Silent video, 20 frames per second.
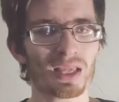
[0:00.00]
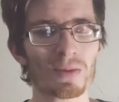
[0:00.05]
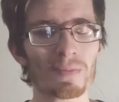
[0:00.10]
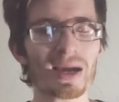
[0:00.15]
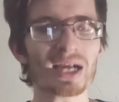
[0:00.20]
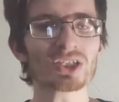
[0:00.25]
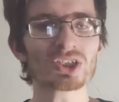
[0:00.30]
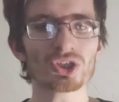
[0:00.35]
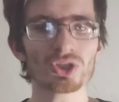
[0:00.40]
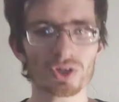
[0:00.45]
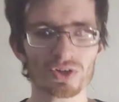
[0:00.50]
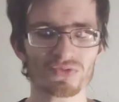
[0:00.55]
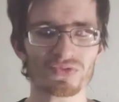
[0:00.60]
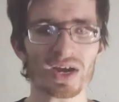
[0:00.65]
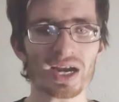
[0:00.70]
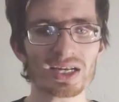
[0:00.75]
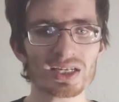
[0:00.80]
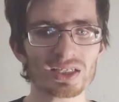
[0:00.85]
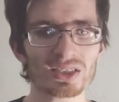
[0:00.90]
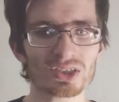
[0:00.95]
imagine you're
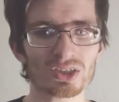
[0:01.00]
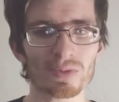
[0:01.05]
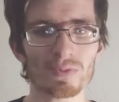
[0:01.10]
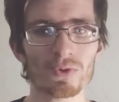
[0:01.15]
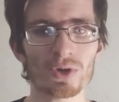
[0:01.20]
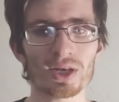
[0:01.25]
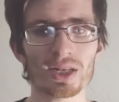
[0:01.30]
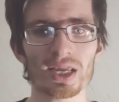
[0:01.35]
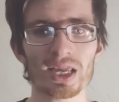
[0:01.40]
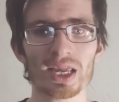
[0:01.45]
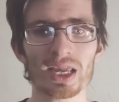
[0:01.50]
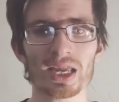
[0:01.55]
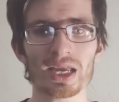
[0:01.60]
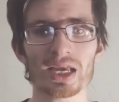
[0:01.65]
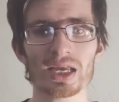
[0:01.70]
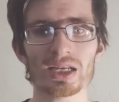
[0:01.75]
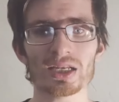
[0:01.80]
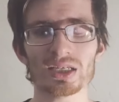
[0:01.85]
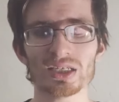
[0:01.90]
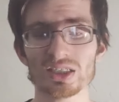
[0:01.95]
fighting someone
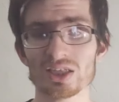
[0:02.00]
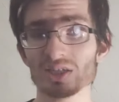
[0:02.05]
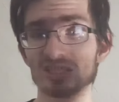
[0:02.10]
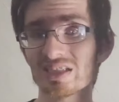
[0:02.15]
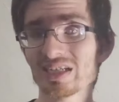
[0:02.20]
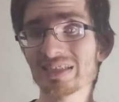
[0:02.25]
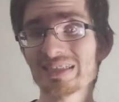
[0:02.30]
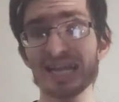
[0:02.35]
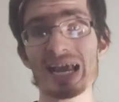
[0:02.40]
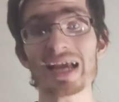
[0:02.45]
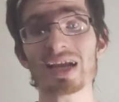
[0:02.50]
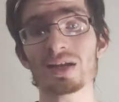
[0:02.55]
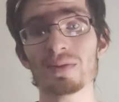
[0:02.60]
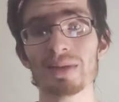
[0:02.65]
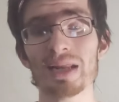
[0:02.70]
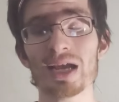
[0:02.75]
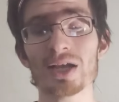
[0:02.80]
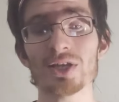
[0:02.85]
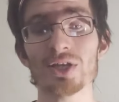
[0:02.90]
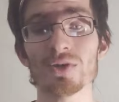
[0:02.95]
and there's an attack
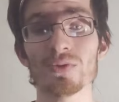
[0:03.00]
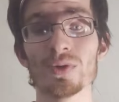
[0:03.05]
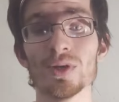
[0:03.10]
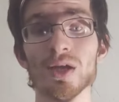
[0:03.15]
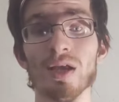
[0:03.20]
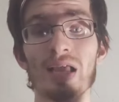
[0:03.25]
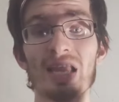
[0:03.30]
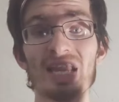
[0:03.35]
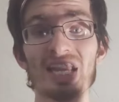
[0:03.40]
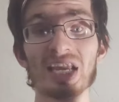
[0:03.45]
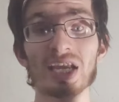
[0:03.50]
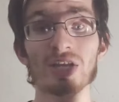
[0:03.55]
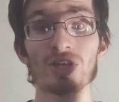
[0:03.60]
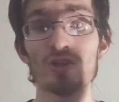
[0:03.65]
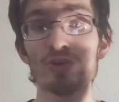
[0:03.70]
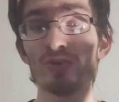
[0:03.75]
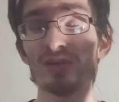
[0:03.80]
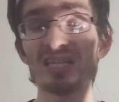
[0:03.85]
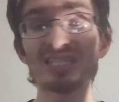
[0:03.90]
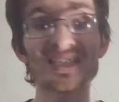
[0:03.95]
coming at you,
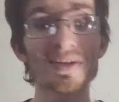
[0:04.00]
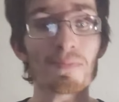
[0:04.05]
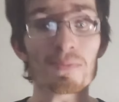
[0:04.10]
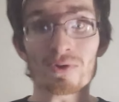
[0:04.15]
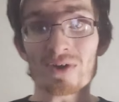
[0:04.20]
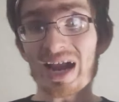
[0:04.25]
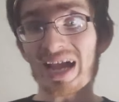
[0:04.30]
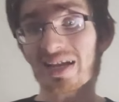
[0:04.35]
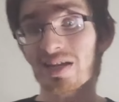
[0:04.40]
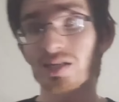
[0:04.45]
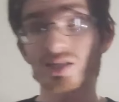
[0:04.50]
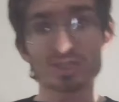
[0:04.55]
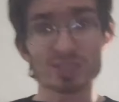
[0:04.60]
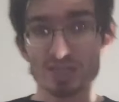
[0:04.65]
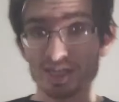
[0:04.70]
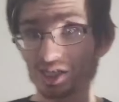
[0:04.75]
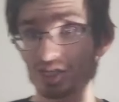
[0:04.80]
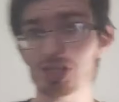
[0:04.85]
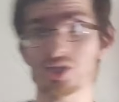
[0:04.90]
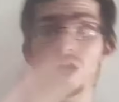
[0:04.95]
and you just
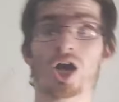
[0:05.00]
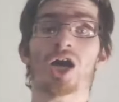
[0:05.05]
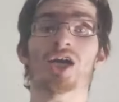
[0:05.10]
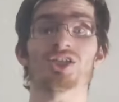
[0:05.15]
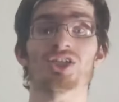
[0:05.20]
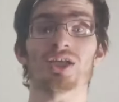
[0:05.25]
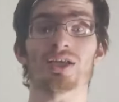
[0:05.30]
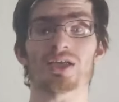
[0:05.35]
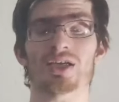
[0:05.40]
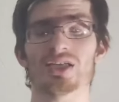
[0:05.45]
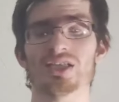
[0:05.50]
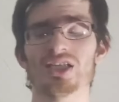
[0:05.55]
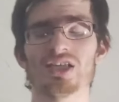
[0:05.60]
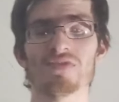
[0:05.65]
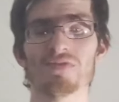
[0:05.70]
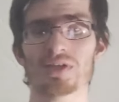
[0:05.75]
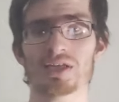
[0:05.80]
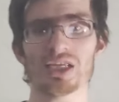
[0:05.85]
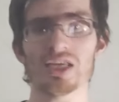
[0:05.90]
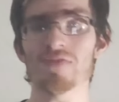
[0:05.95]
miraculously dodge it. Cause
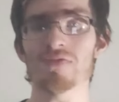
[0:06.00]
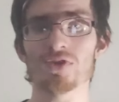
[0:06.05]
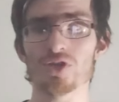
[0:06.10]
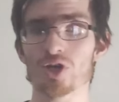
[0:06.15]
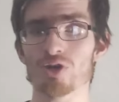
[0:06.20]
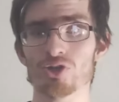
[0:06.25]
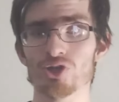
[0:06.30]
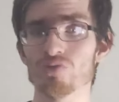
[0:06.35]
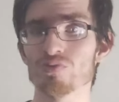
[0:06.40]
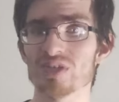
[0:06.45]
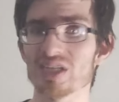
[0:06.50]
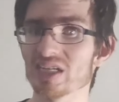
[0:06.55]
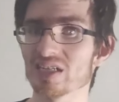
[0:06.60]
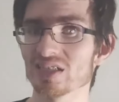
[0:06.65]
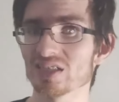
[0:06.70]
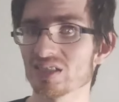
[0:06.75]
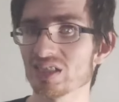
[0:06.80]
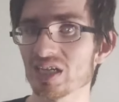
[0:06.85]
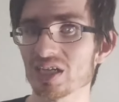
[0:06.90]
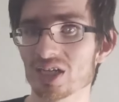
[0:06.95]
even though you
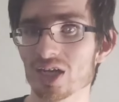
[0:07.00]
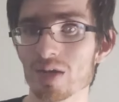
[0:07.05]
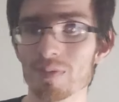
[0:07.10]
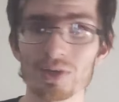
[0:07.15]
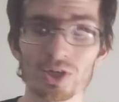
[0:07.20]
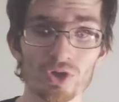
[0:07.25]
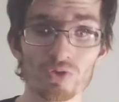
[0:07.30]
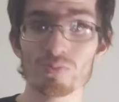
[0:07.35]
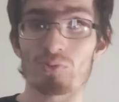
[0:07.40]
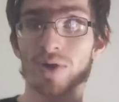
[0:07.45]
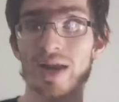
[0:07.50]
didn't see it coming, you